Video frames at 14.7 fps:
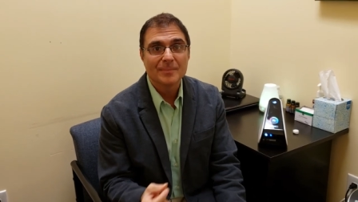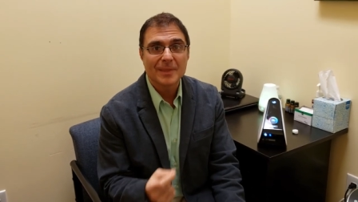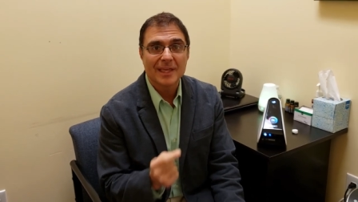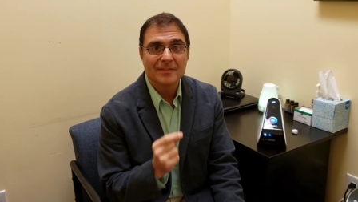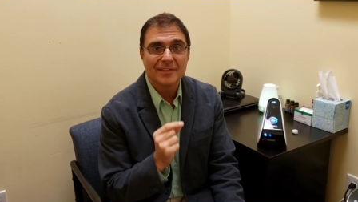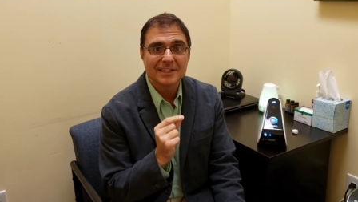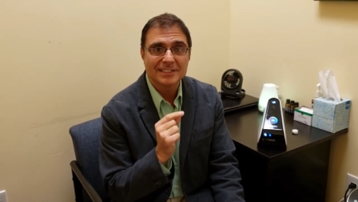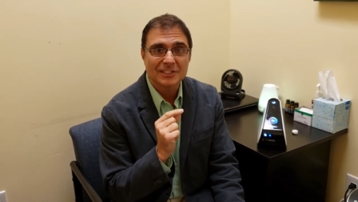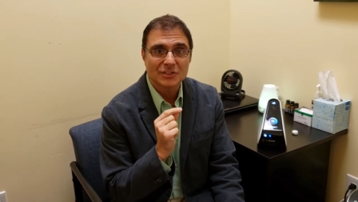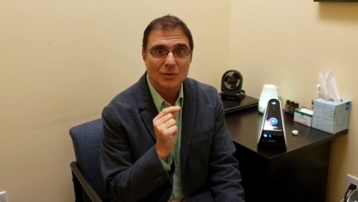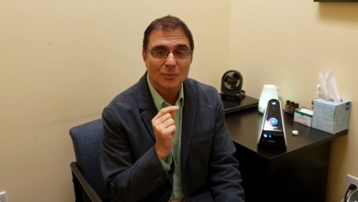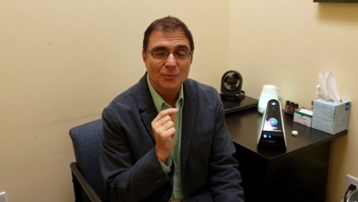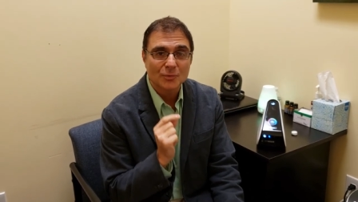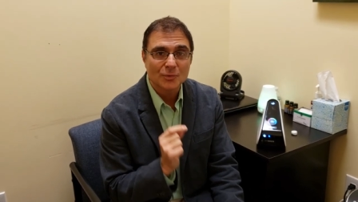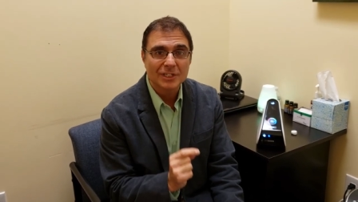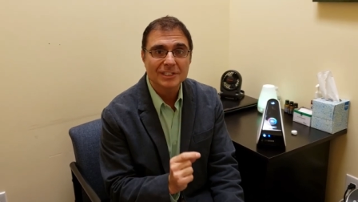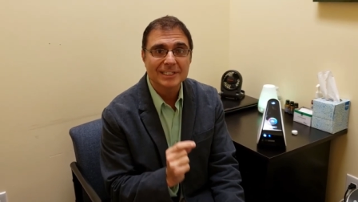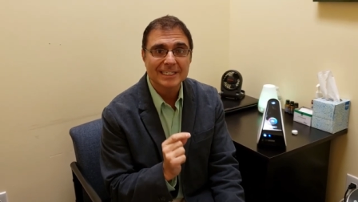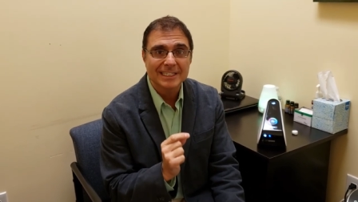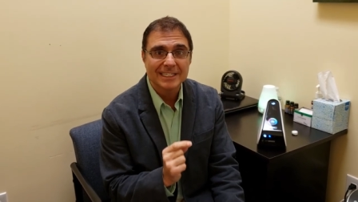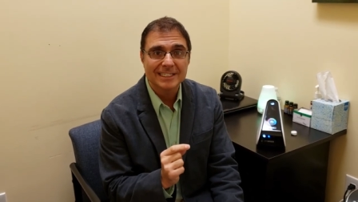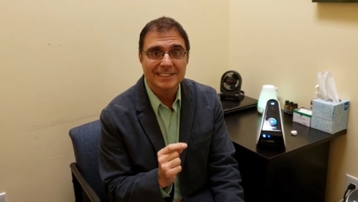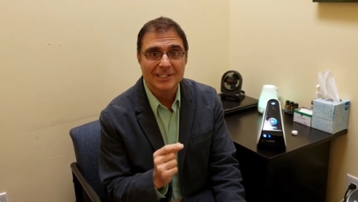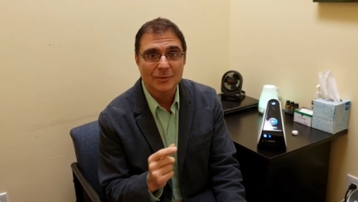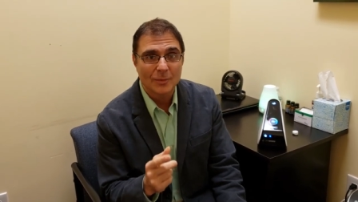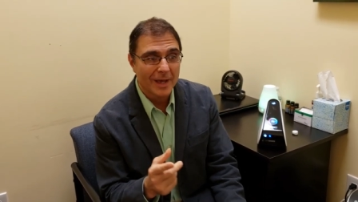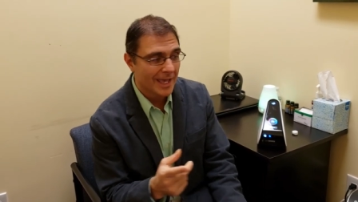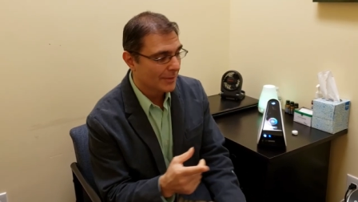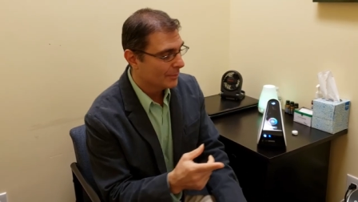And this is a really easy
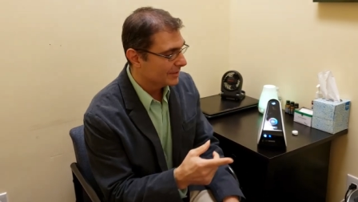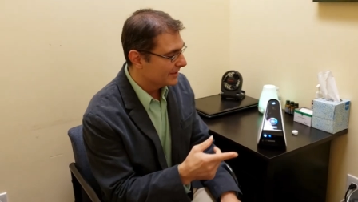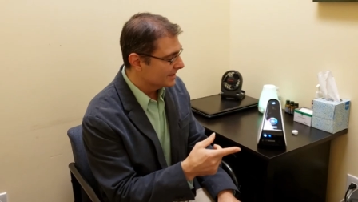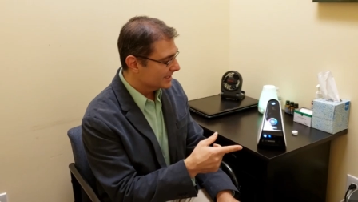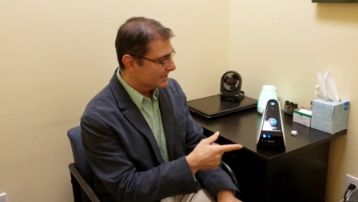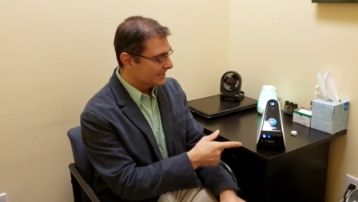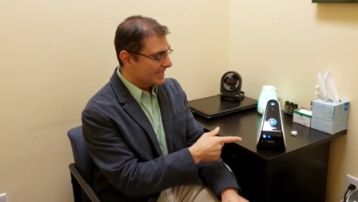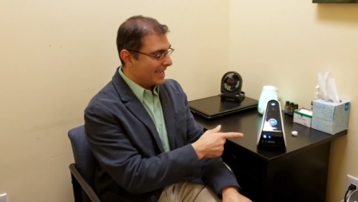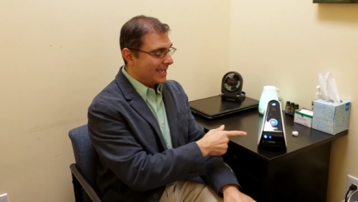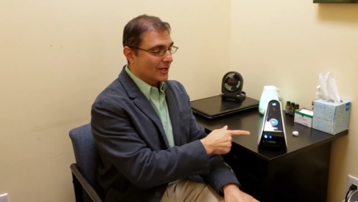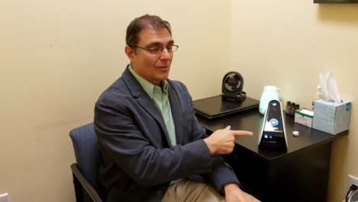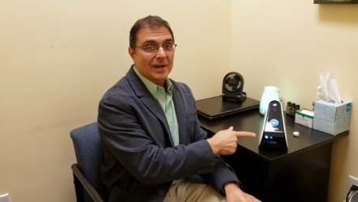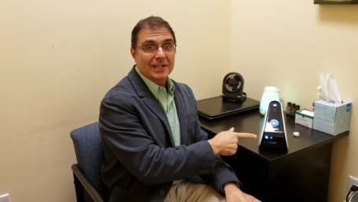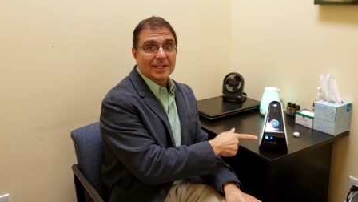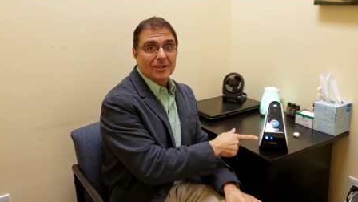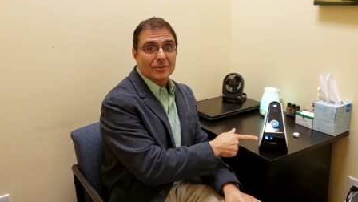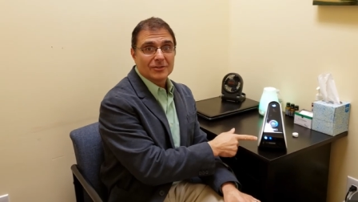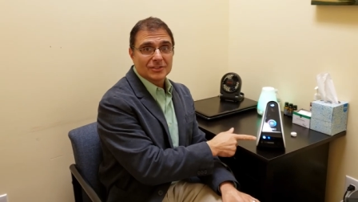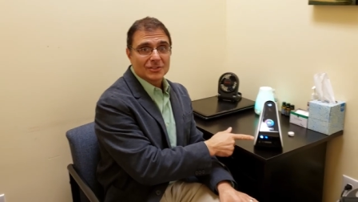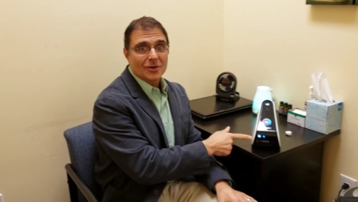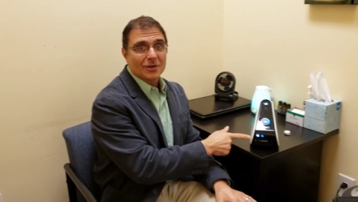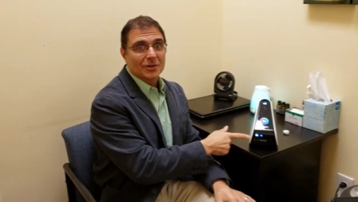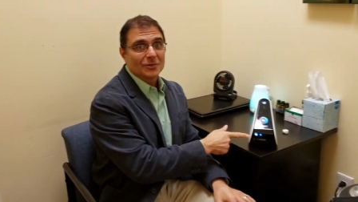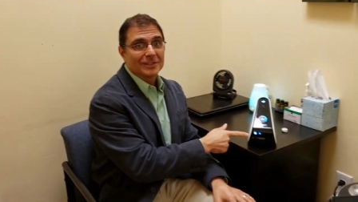way. With this scanner right here, you saw it